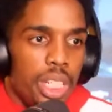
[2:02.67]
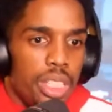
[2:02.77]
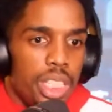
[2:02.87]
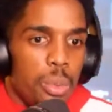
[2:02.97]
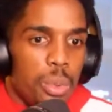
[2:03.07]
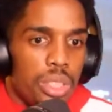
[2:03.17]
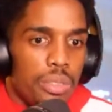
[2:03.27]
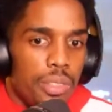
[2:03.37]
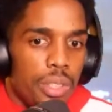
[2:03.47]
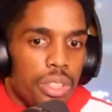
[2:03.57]
he was the
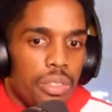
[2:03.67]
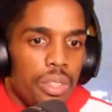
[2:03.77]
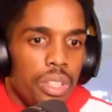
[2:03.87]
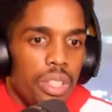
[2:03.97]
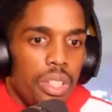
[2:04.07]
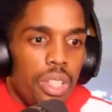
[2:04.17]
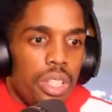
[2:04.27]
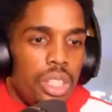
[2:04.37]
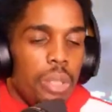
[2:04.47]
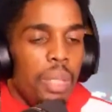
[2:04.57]
first
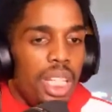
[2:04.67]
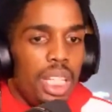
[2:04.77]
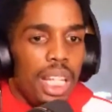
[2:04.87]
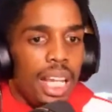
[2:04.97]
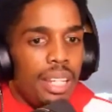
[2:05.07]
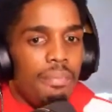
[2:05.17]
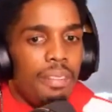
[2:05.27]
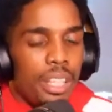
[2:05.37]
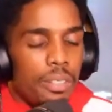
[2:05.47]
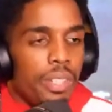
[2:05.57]
to me like
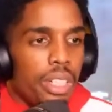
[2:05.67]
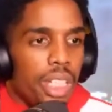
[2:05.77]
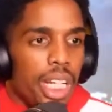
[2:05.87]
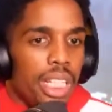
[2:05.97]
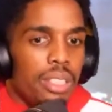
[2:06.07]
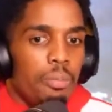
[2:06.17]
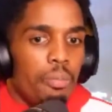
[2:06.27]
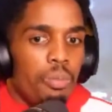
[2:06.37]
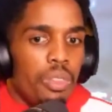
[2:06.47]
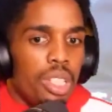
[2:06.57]
father figure that
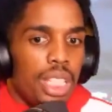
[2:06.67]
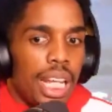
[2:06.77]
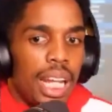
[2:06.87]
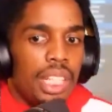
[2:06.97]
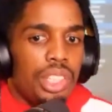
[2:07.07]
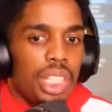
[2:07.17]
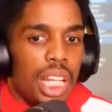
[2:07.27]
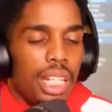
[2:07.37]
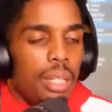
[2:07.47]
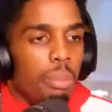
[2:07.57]
that I just kind
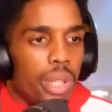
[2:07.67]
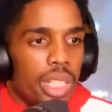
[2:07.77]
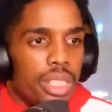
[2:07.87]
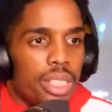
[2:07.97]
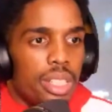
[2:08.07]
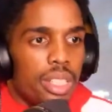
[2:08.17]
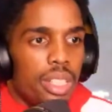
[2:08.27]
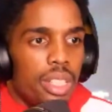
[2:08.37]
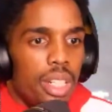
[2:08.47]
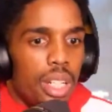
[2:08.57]
of embraced.
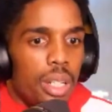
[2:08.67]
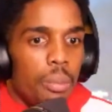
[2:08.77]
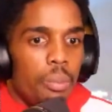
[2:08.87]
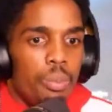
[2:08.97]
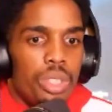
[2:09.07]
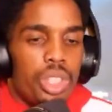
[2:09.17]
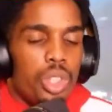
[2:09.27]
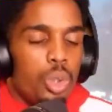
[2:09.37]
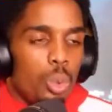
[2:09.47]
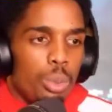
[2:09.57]
Um,
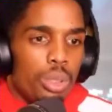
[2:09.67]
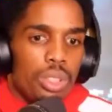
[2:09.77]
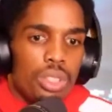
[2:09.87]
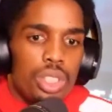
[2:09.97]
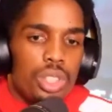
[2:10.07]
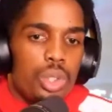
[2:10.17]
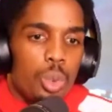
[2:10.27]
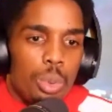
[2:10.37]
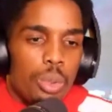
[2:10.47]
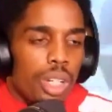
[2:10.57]
super
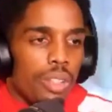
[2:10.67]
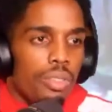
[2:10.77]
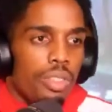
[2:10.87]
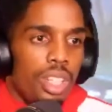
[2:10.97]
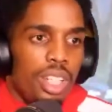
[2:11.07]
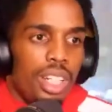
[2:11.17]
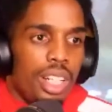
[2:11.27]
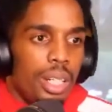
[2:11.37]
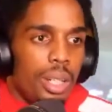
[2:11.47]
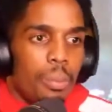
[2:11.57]
super rough,
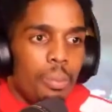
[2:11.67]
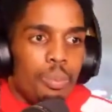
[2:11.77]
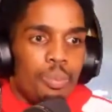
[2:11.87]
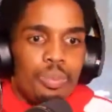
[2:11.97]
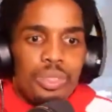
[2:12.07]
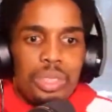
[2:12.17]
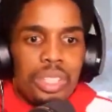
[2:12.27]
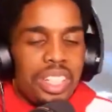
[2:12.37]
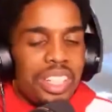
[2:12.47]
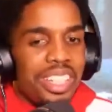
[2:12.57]
um,
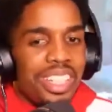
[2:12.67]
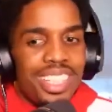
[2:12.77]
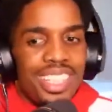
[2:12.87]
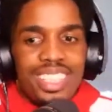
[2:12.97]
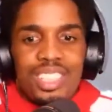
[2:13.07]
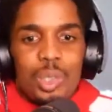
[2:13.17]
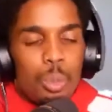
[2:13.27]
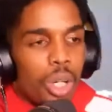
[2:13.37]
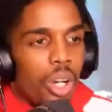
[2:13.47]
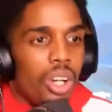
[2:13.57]
uh,
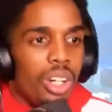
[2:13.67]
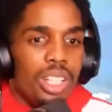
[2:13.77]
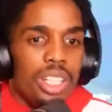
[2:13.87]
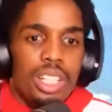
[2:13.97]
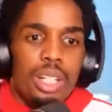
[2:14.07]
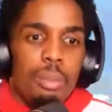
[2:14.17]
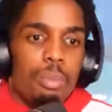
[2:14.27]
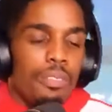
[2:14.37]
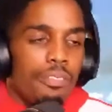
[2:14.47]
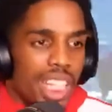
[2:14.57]
super hard, uh,
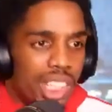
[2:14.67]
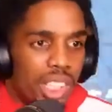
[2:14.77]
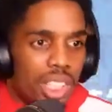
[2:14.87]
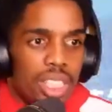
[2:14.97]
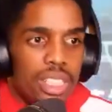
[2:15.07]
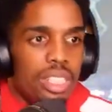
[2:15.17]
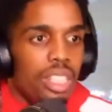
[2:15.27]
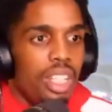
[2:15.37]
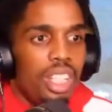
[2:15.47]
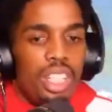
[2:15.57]
perfectionist,
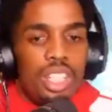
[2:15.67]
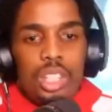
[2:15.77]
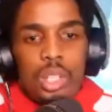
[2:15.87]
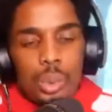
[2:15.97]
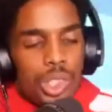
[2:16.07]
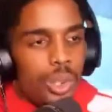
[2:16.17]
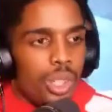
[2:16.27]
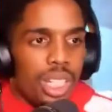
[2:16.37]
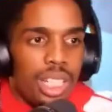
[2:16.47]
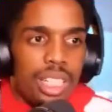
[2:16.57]
no
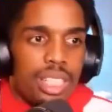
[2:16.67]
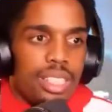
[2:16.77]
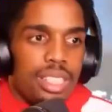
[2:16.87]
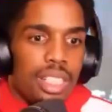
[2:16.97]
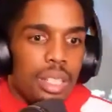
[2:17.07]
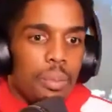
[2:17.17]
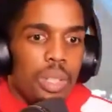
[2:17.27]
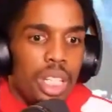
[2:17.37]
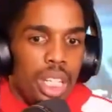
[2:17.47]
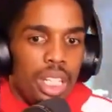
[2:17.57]
shortcuts, um,
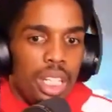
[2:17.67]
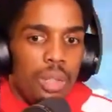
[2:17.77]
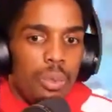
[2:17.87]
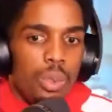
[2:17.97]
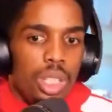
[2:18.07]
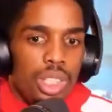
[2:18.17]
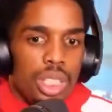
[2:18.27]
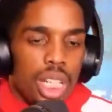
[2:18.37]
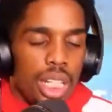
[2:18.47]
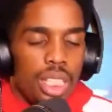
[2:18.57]
and it really just
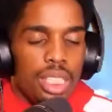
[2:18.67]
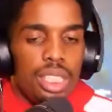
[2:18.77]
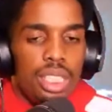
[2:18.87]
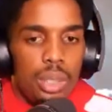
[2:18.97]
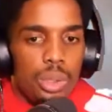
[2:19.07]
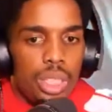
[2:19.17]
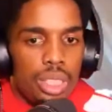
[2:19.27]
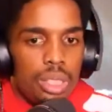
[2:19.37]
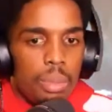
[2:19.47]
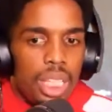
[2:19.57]
kind of instilled
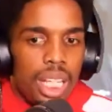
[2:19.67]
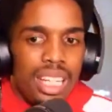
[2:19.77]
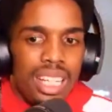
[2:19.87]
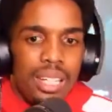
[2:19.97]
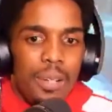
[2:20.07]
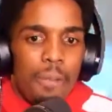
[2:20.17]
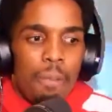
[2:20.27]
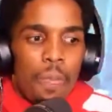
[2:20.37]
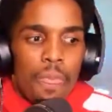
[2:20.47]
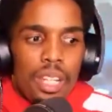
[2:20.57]
into me like
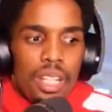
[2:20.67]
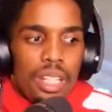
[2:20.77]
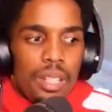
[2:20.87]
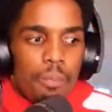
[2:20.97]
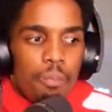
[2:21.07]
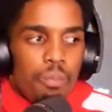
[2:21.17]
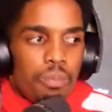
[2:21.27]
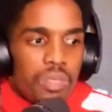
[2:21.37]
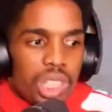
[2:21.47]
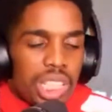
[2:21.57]

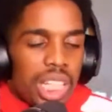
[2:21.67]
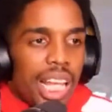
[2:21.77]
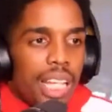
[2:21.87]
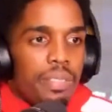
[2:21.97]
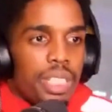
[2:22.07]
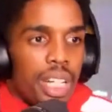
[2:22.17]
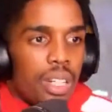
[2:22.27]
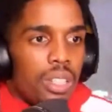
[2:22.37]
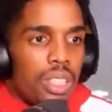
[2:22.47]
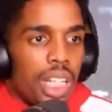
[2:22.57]
just a lifestyle
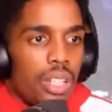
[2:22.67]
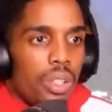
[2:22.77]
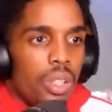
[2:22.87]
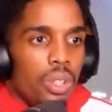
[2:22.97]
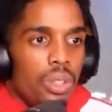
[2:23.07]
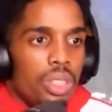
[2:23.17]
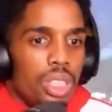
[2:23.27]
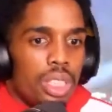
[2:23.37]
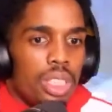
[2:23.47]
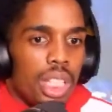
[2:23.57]
that you know to,
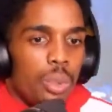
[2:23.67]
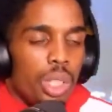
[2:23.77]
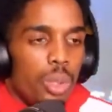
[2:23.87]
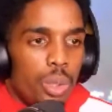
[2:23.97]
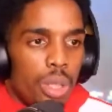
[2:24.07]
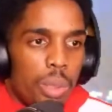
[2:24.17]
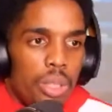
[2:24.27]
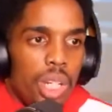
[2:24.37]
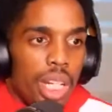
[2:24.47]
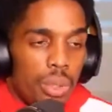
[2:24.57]
to get where you want to be you
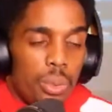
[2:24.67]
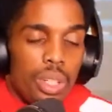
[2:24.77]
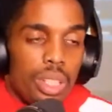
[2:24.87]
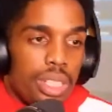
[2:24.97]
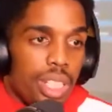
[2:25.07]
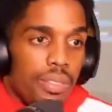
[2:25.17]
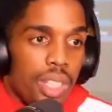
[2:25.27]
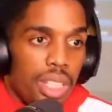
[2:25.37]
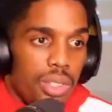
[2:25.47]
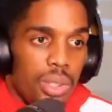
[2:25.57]
got to do all the tough
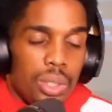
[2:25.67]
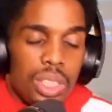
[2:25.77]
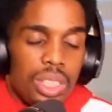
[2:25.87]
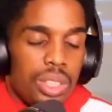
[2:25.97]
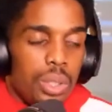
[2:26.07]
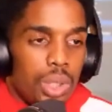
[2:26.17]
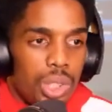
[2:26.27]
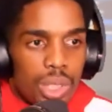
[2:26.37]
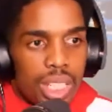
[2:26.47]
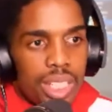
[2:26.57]
things you know there's no
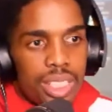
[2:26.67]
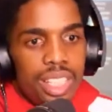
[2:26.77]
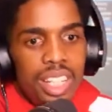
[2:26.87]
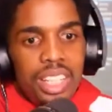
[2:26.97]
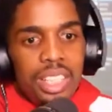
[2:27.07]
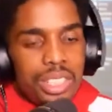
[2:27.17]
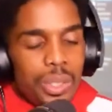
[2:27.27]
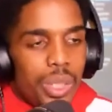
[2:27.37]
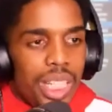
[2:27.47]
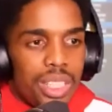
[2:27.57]
shortcuts there's no
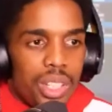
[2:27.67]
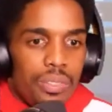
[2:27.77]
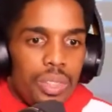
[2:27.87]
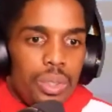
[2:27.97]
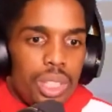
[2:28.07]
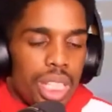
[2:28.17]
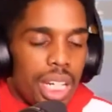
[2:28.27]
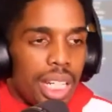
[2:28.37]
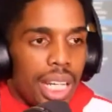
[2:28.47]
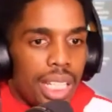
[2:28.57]
days off and you just kind of
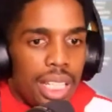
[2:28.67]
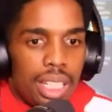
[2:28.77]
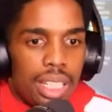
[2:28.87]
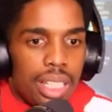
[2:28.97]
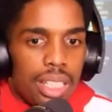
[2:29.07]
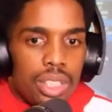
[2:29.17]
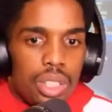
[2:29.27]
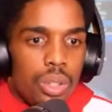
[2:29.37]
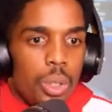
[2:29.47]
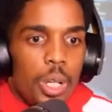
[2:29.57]
got to get it done
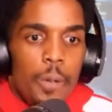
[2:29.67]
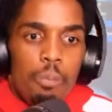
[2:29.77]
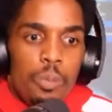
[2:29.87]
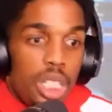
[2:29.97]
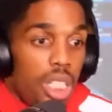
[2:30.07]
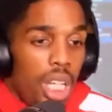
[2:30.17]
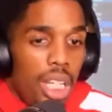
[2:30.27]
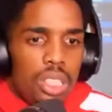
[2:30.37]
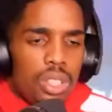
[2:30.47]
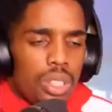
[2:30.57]
so and, and
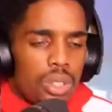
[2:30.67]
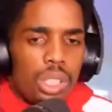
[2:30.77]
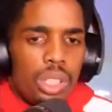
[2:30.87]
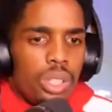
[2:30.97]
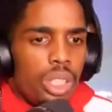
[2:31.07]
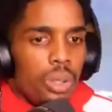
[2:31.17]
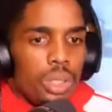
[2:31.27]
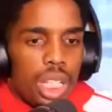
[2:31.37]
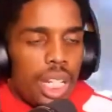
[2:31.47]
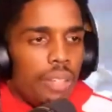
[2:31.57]
he's also the only coach
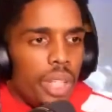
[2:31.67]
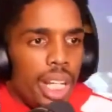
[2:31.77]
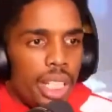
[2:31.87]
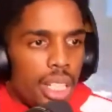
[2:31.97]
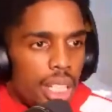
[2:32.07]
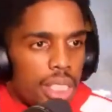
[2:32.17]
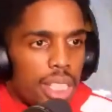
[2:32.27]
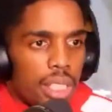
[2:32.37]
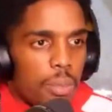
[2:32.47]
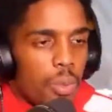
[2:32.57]
that every holiday he
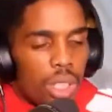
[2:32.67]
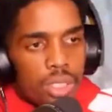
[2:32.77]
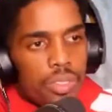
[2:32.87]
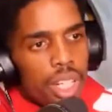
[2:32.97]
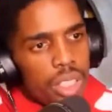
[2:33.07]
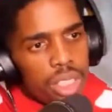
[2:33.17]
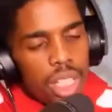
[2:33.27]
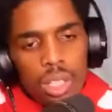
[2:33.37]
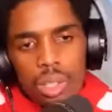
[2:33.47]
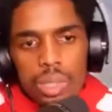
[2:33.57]
texts me whether it's father's
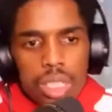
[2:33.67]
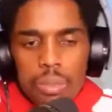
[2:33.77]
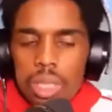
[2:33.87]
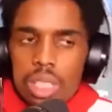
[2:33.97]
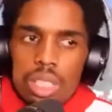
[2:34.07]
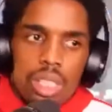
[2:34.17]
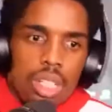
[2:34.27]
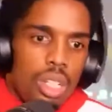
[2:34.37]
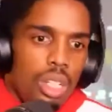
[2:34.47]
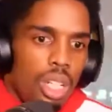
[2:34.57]
day christmas
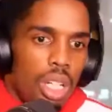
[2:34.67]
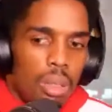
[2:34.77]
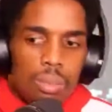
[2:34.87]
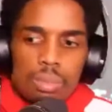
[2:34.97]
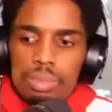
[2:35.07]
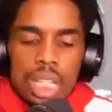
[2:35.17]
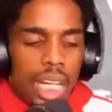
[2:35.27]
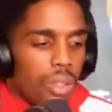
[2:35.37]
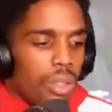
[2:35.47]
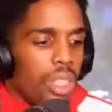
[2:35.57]
um, i
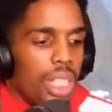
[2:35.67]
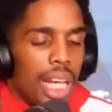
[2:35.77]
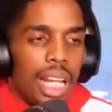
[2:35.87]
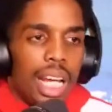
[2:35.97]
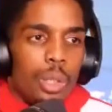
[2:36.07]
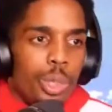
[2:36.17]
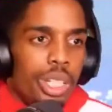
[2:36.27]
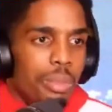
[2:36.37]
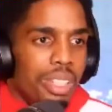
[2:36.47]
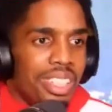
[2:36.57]
don't know not halloween
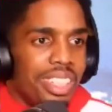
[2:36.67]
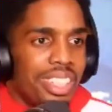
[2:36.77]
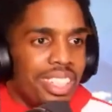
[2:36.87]
but uh,